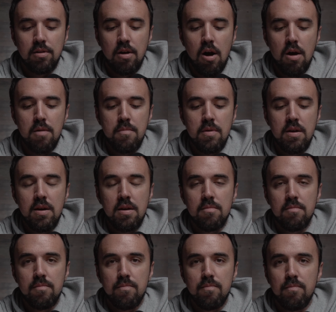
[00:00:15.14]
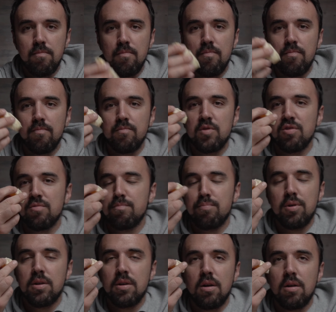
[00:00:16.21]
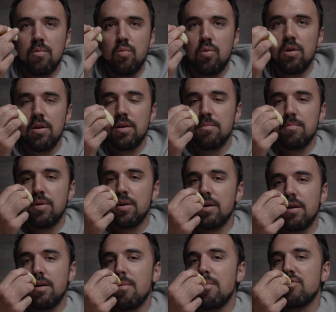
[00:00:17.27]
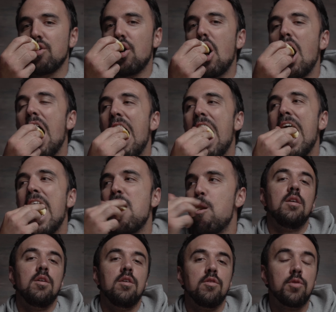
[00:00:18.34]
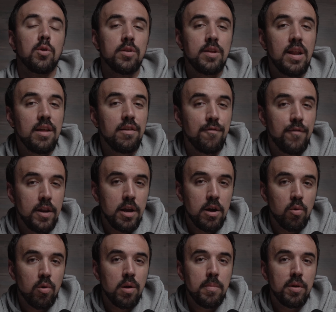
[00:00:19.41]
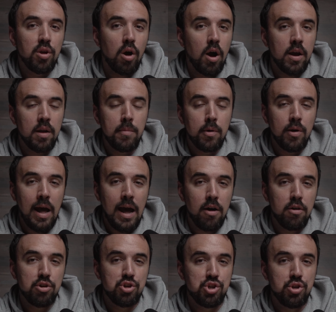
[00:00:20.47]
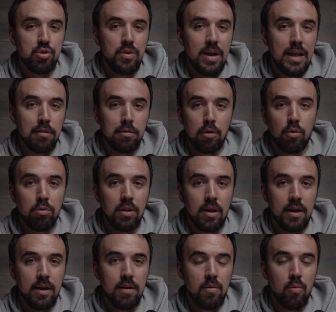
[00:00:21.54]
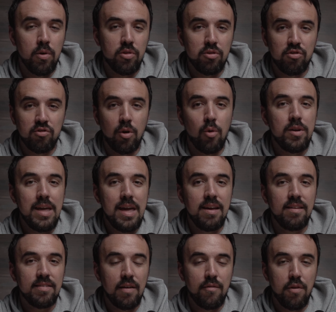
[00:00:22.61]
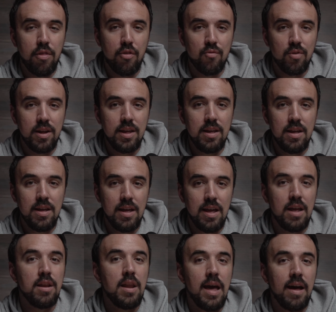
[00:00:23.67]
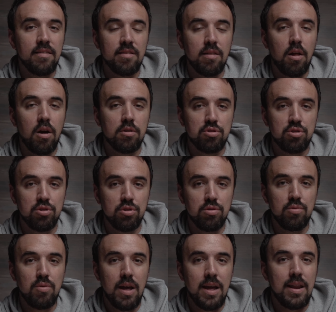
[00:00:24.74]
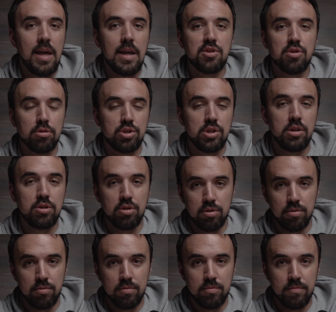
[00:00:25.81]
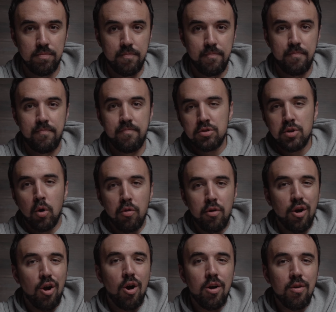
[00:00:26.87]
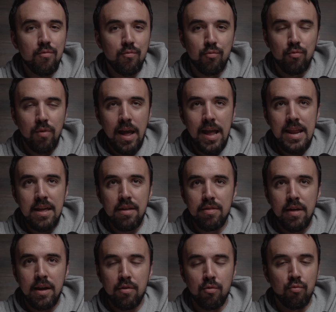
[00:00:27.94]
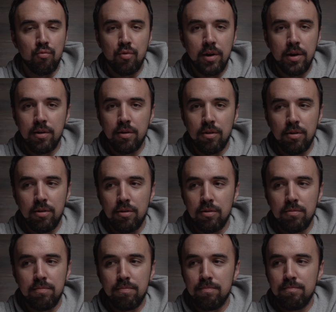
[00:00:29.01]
on me and just put it on wood and put it up. So in today's video, we're going to be talking about how to shoot in low light with the Sony A7 III and Slog2 and HLG2. So there aren't any like real